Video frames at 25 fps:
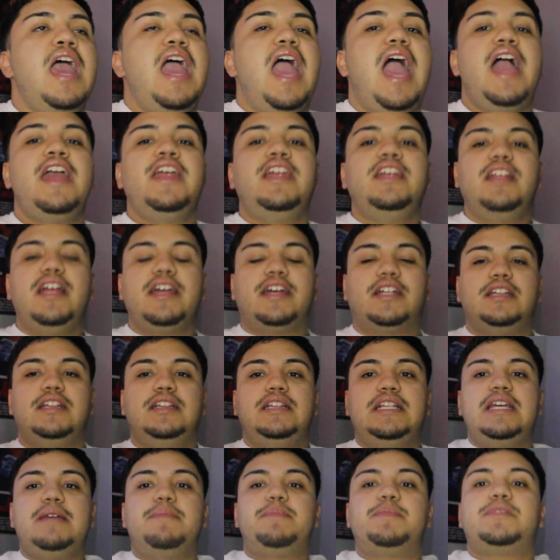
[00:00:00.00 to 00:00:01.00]
And he like
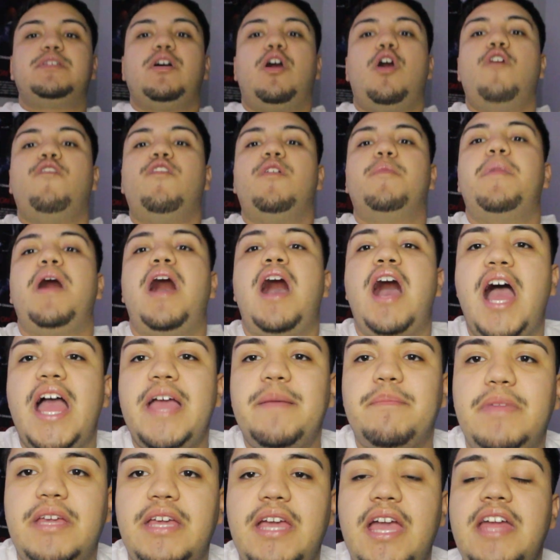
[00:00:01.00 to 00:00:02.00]
leaps over
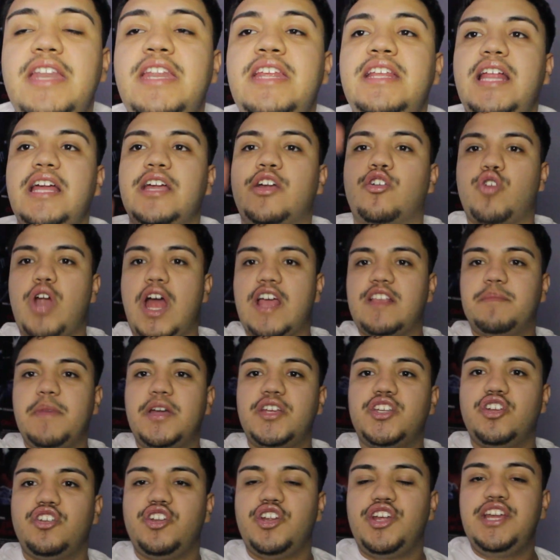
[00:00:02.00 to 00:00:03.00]
behind me. And he like grabs my
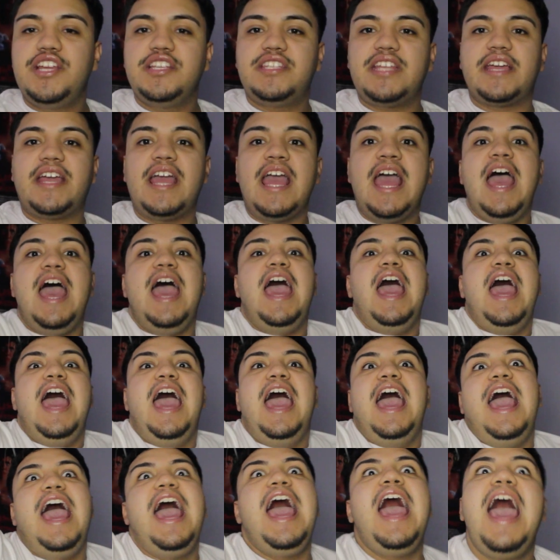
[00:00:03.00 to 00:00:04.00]
shoulder. And he's like,
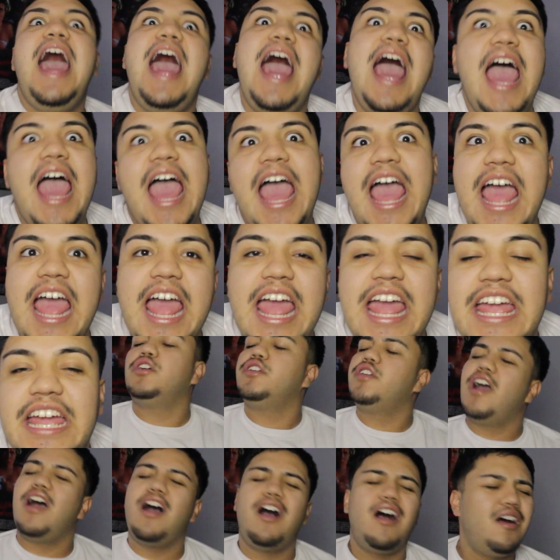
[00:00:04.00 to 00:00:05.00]
hey!
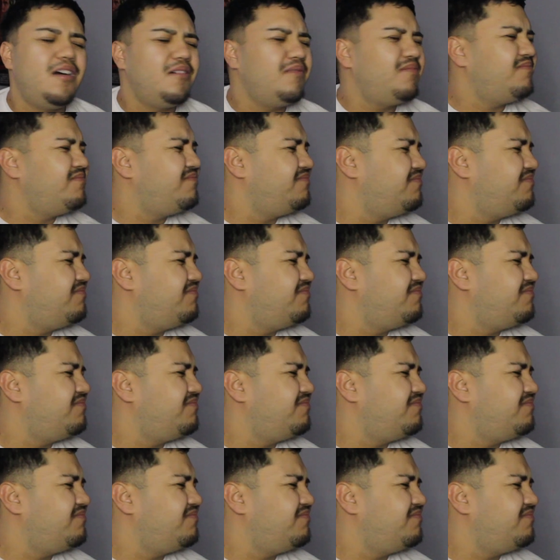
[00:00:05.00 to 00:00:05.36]
Y'all.